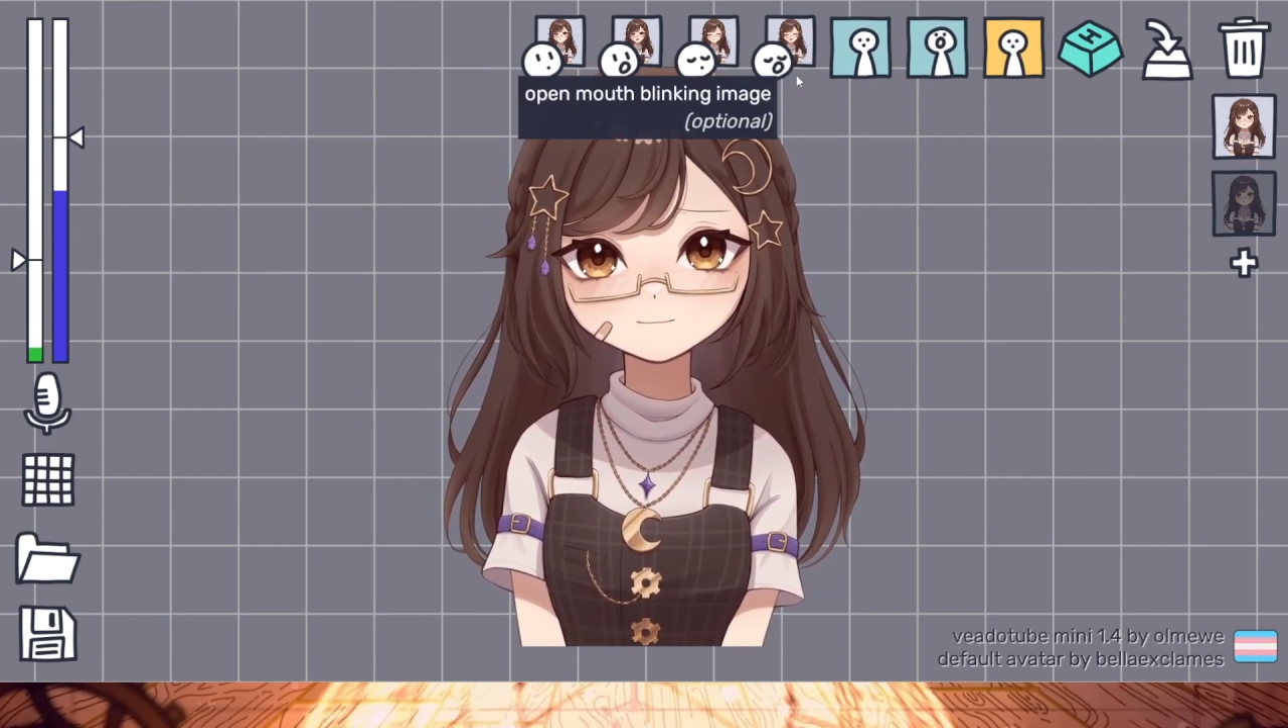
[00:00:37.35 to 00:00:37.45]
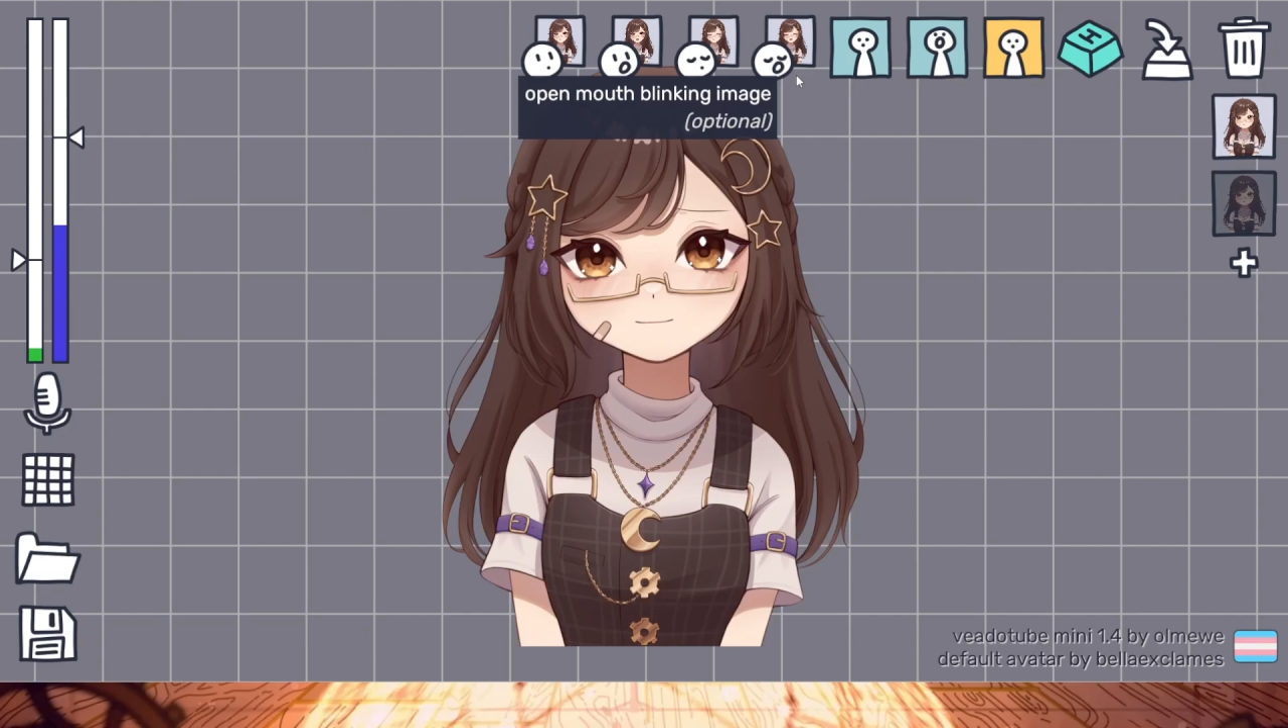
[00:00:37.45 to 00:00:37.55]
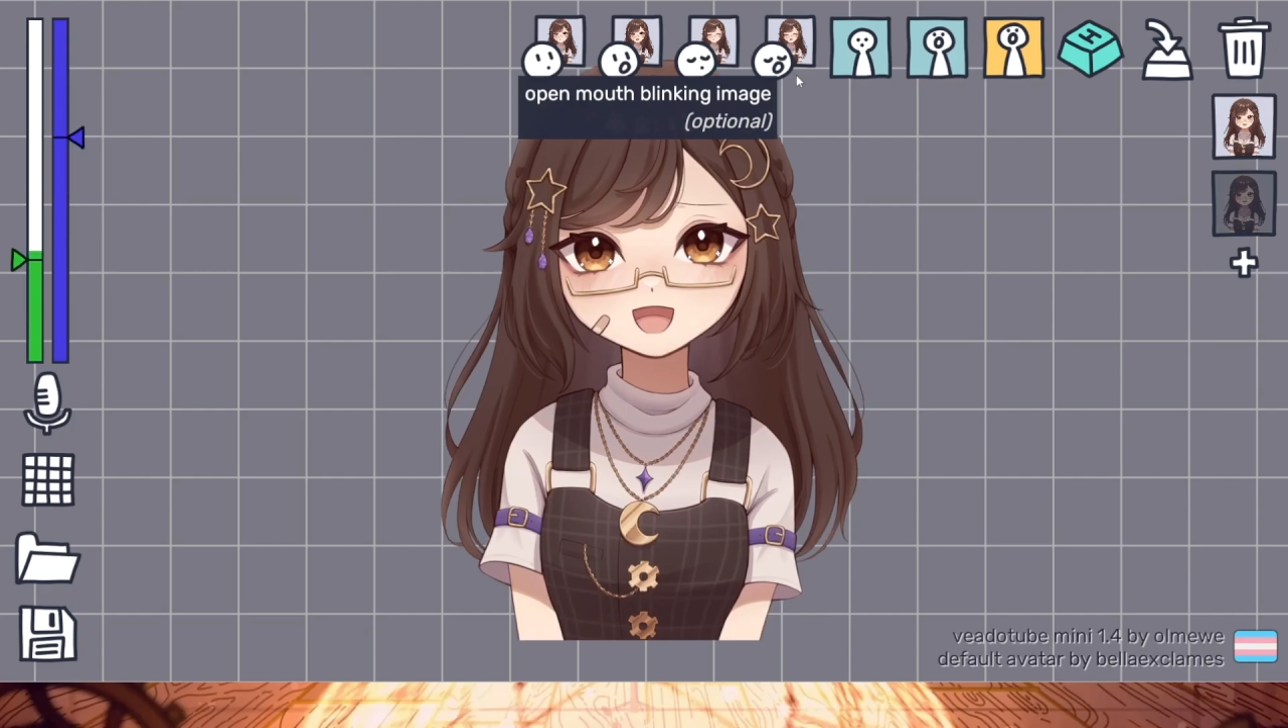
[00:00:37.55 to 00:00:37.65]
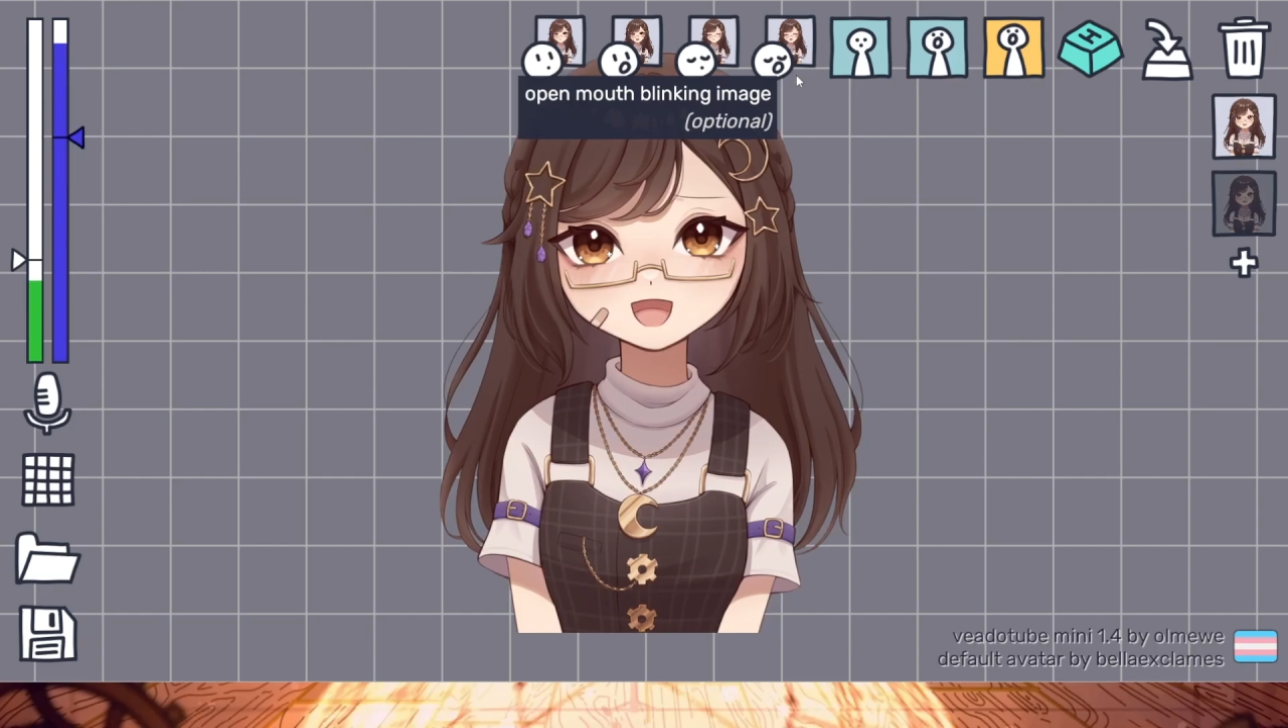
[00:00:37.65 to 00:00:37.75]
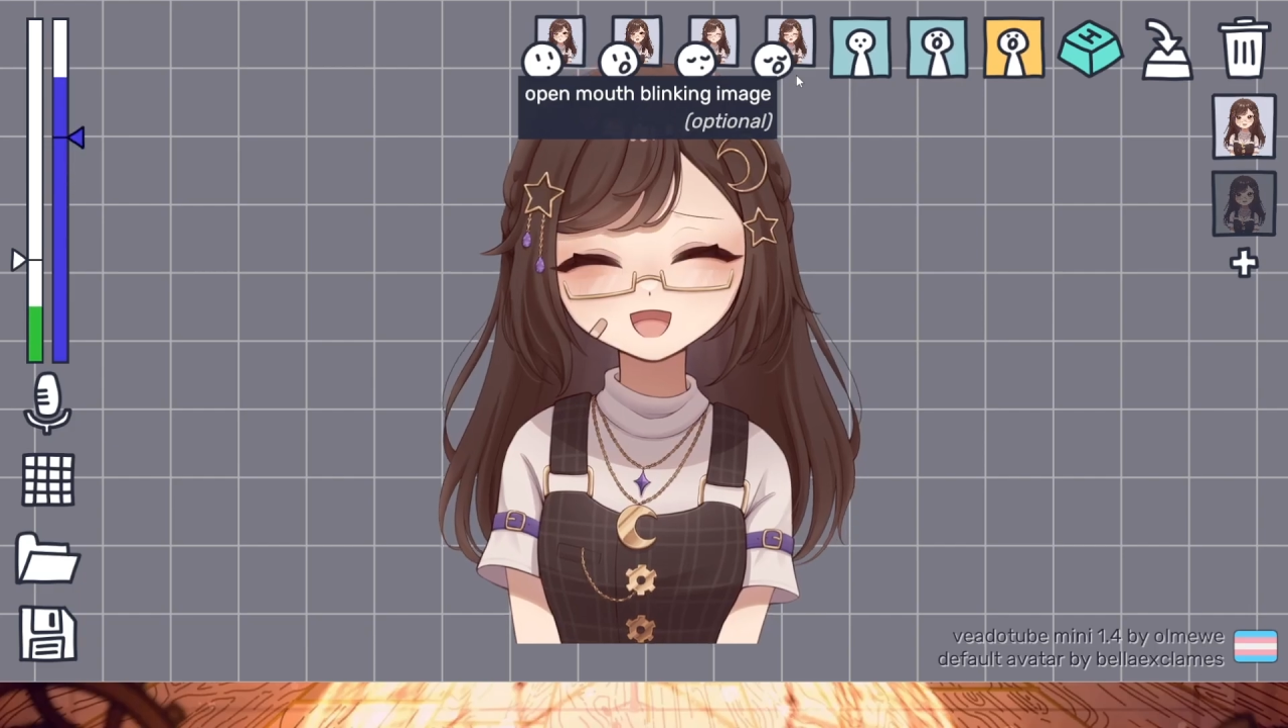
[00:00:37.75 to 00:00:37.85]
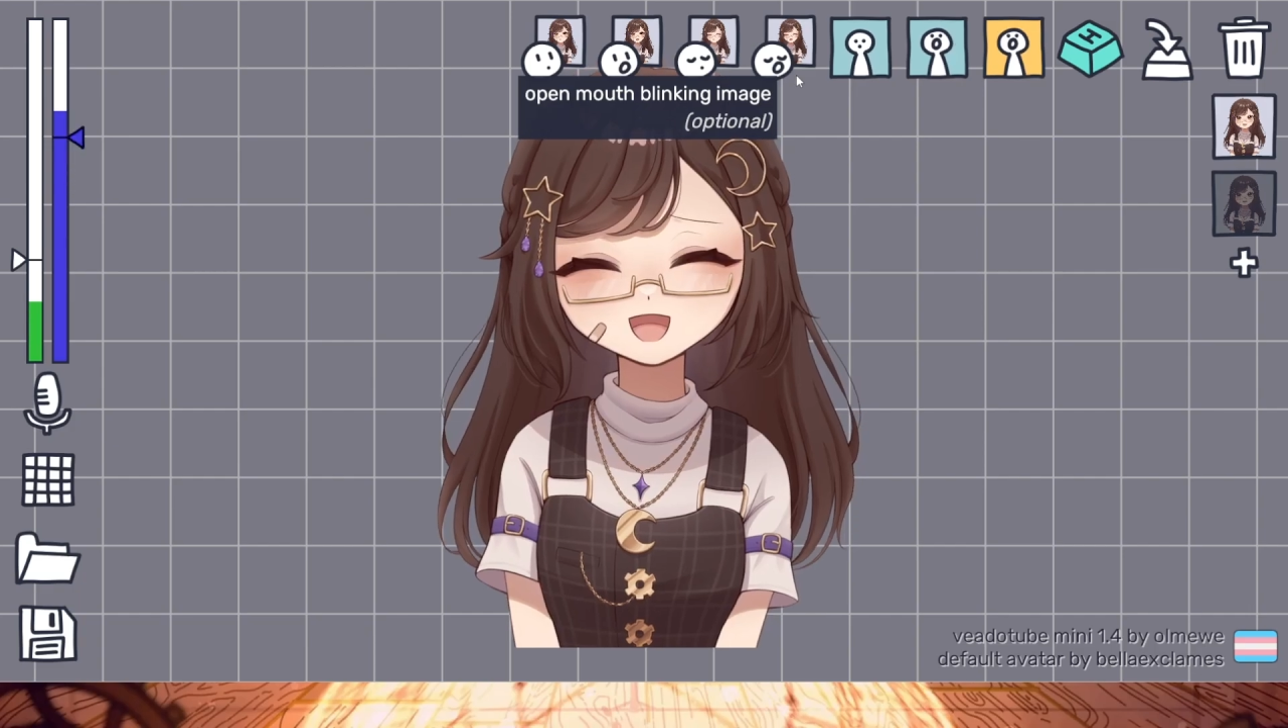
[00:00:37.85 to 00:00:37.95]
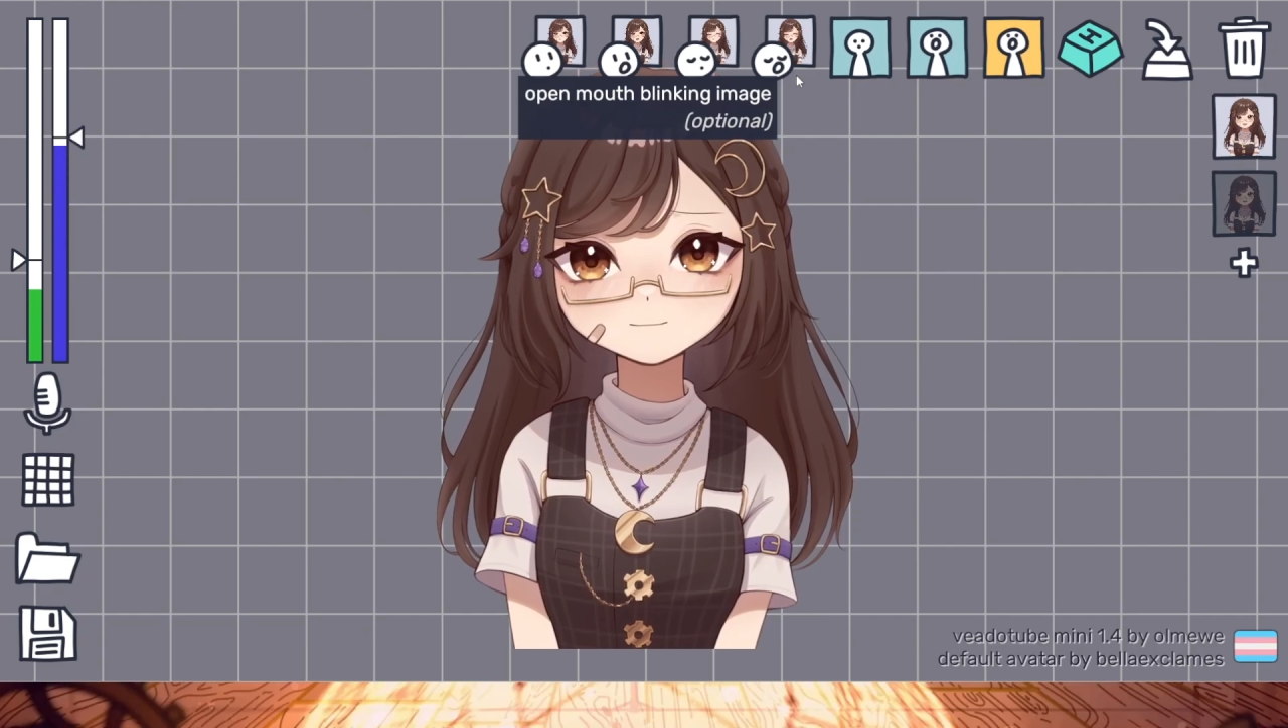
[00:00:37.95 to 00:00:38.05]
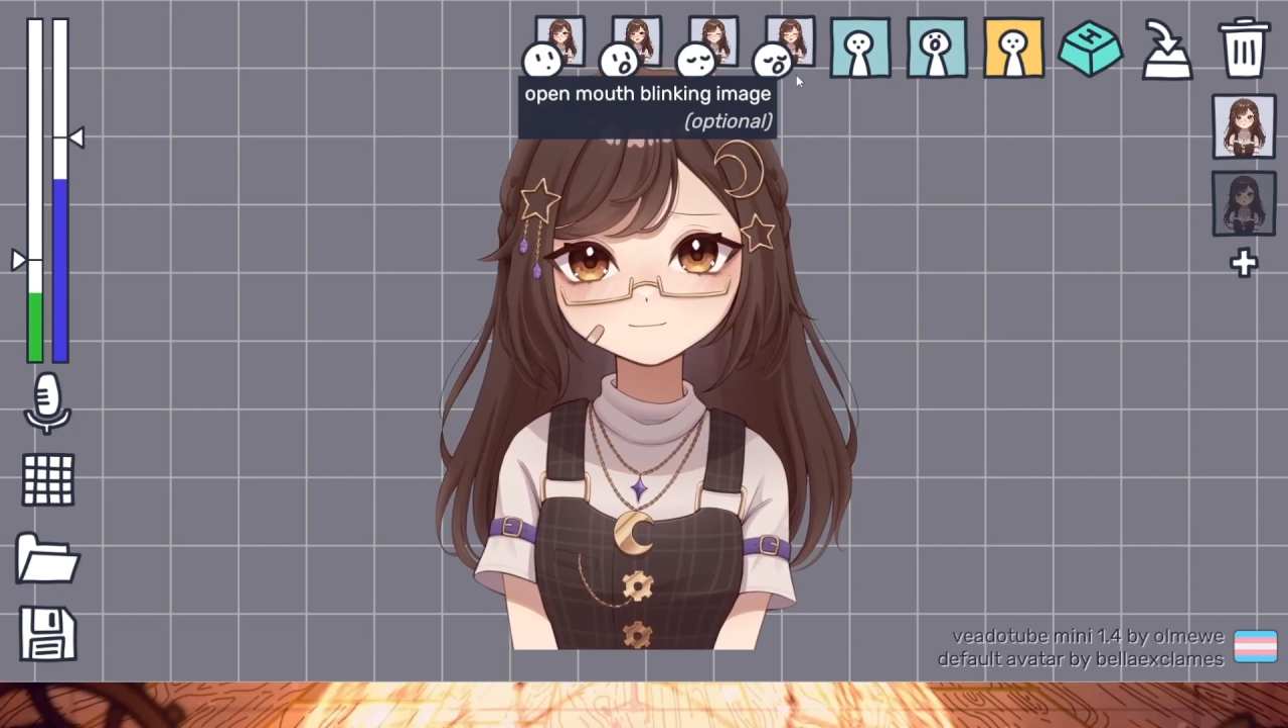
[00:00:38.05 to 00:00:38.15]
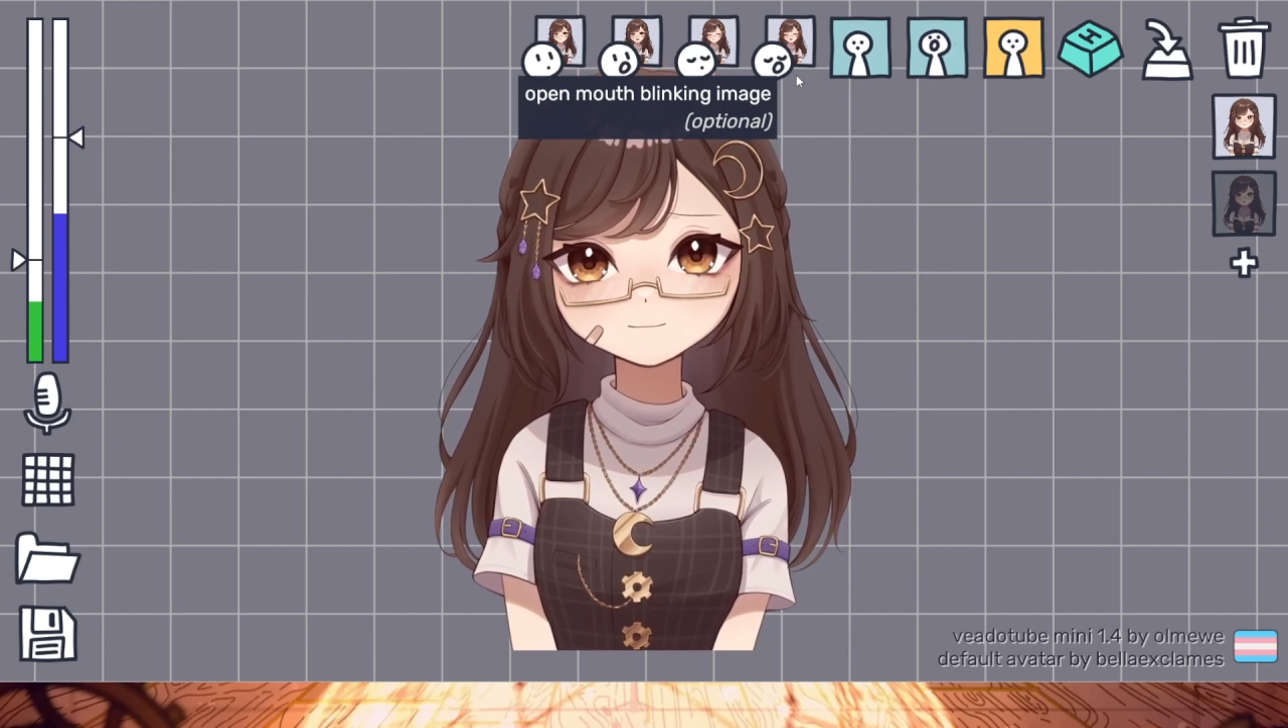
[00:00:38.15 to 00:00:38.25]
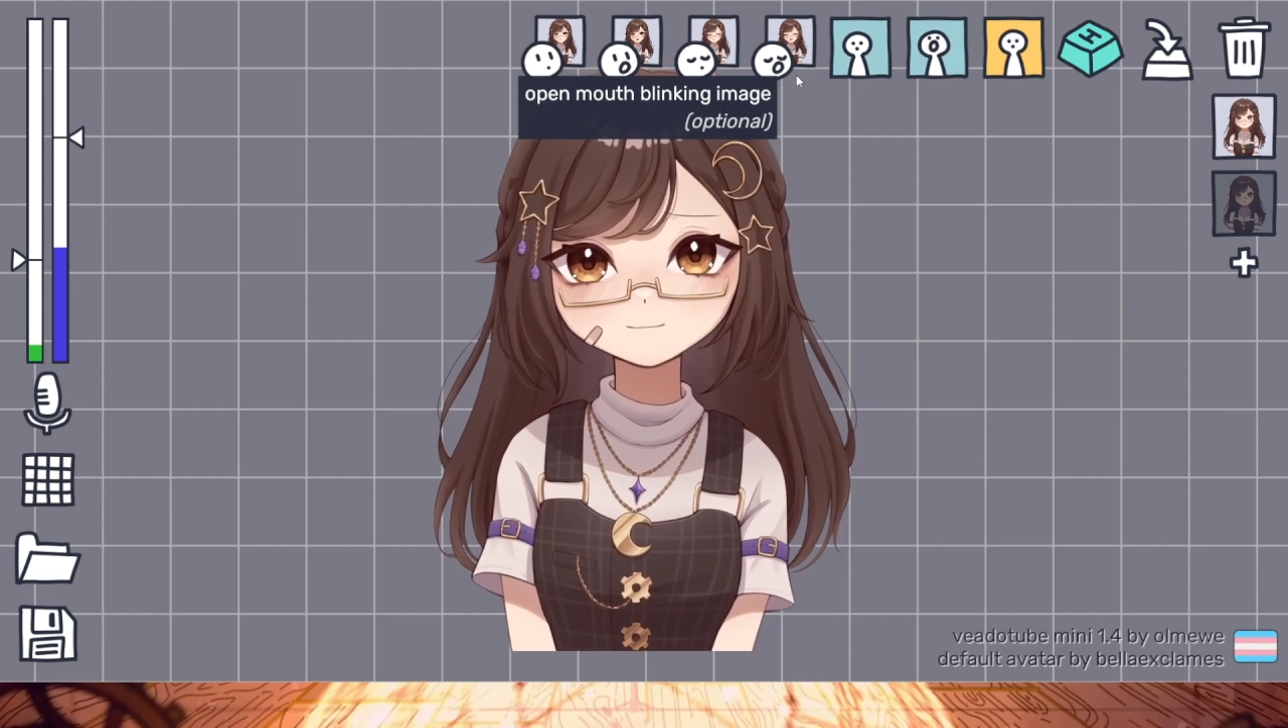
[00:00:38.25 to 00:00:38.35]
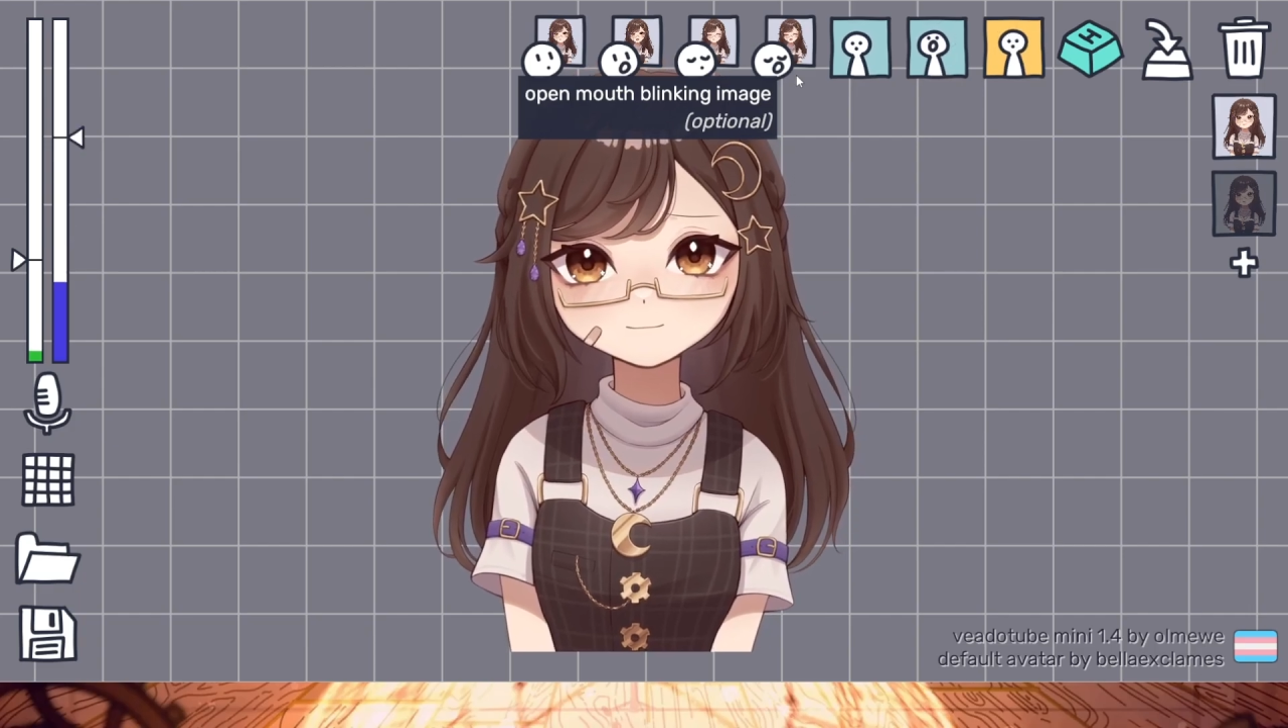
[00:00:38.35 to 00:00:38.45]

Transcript: eyes,